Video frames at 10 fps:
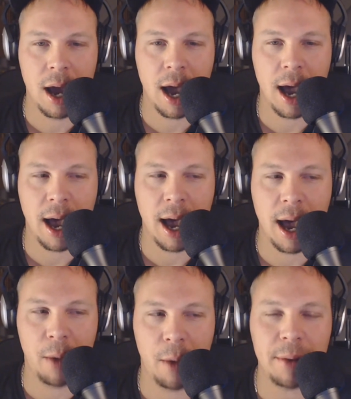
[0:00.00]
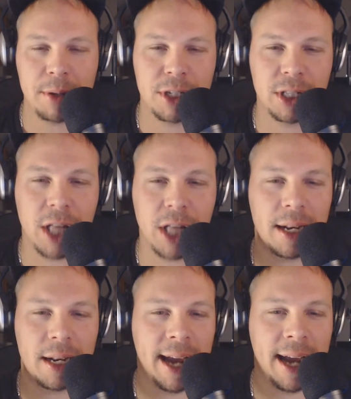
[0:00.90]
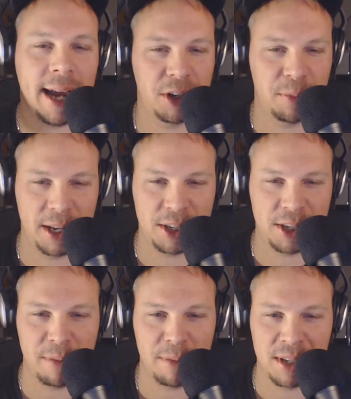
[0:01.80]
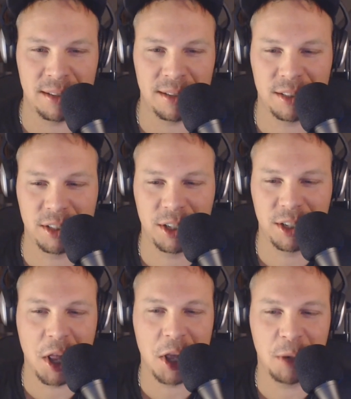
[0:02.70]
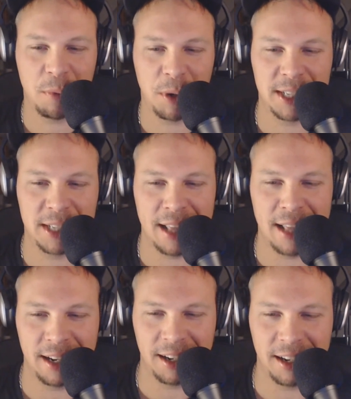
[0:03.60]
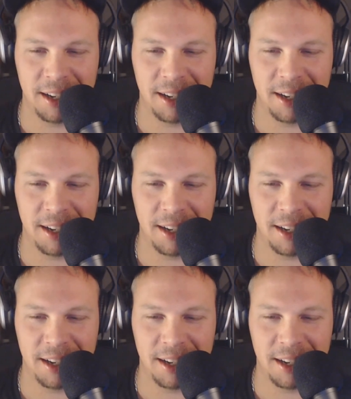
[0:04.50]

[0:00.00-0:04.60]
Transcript: what slot character best represents your personality?